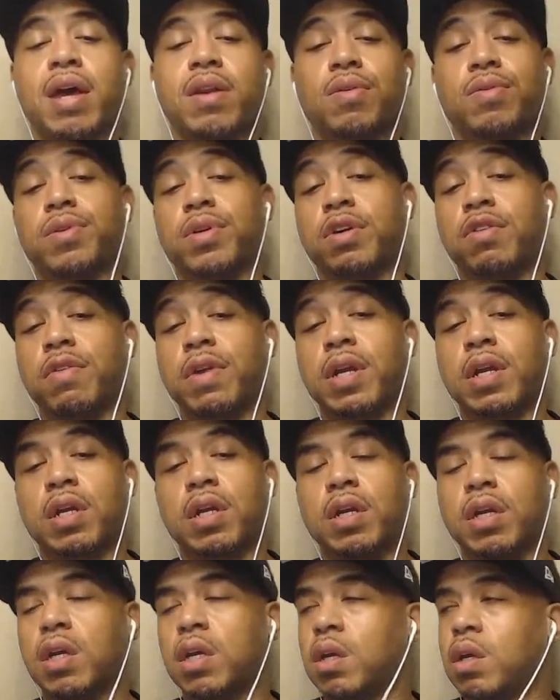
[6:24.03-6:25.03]
don't agree
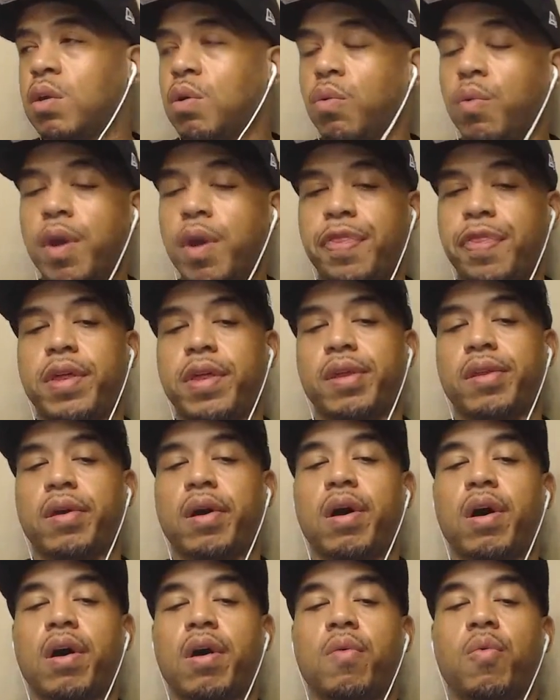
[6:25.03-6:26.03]
with it.
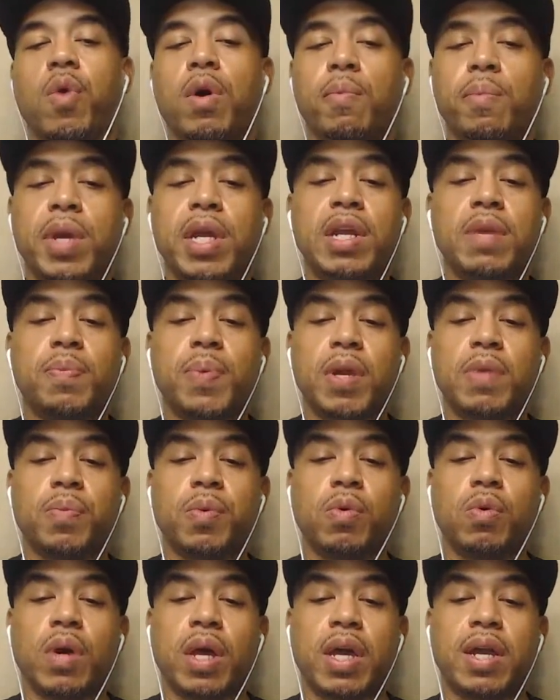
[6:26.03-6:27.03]
With many
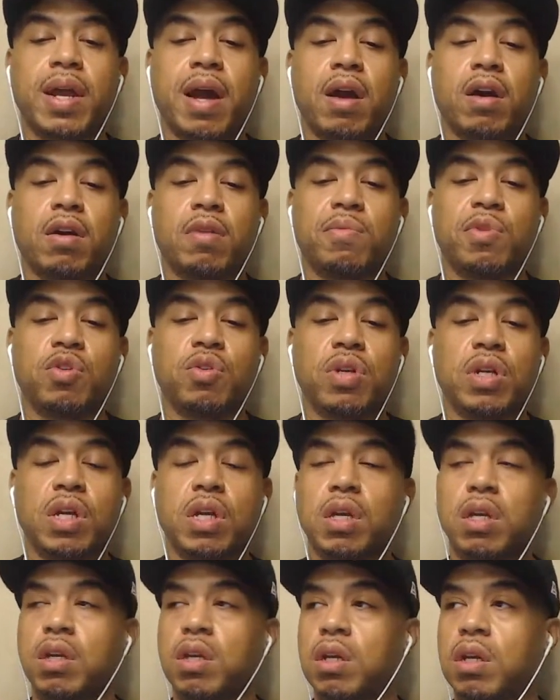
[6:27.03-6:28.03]
people in our
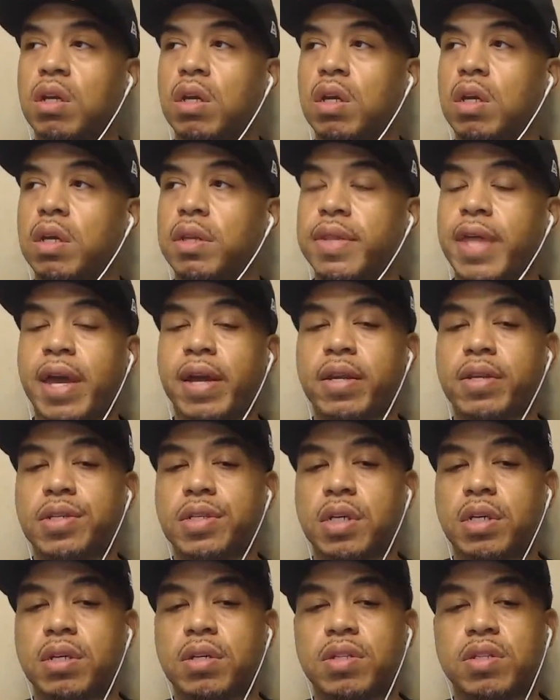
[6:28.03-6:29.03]
community that
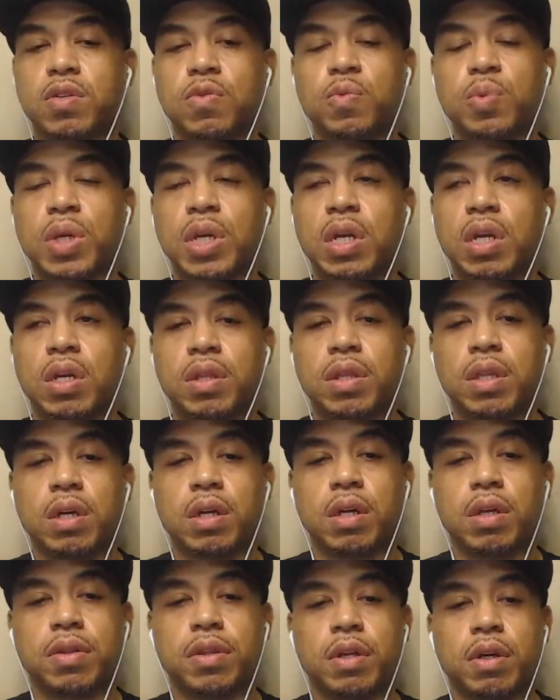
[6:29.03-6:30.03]
consider to be
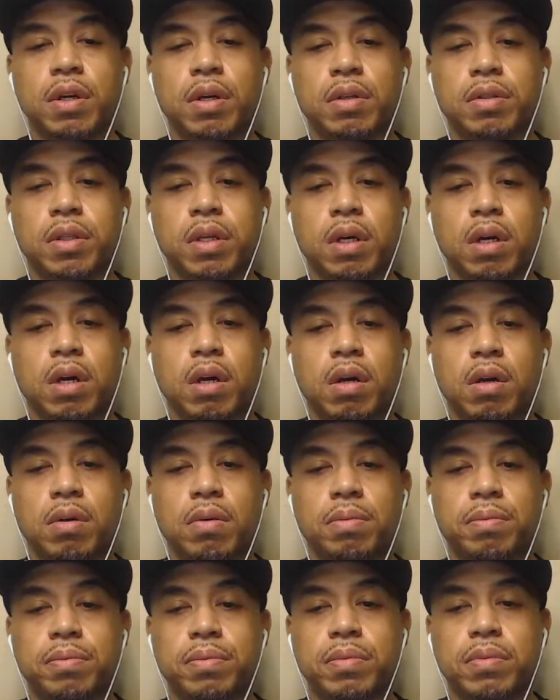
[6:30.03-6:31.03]

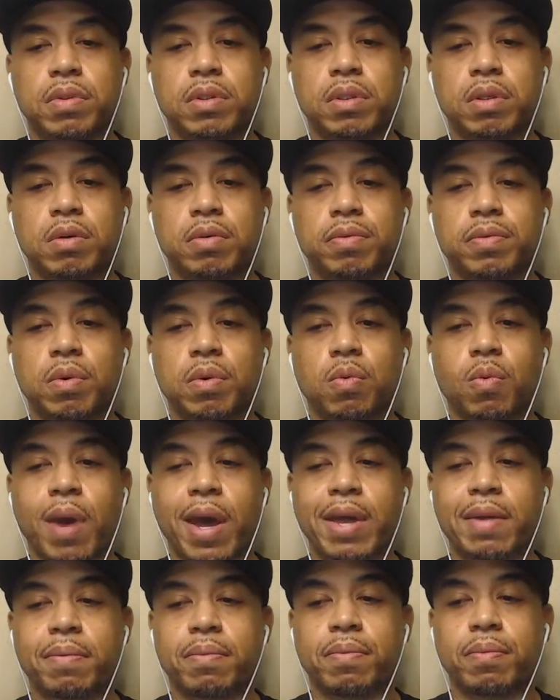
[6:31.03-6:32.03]
the
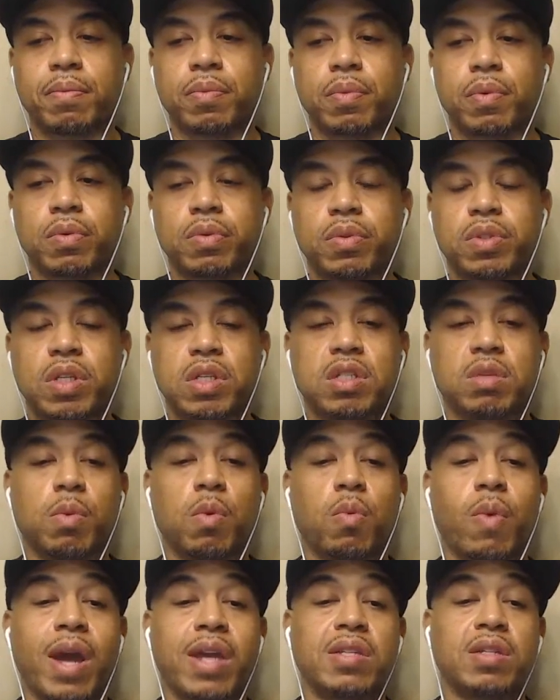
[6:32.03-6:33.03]
white system
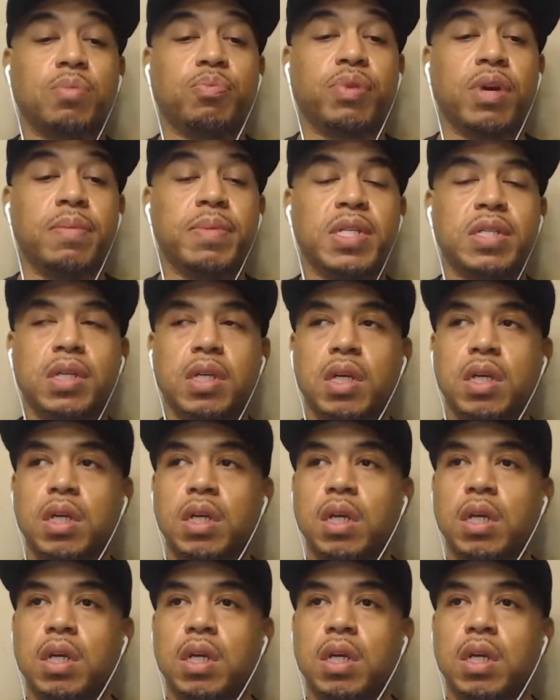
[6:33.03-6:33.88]
of white supremacy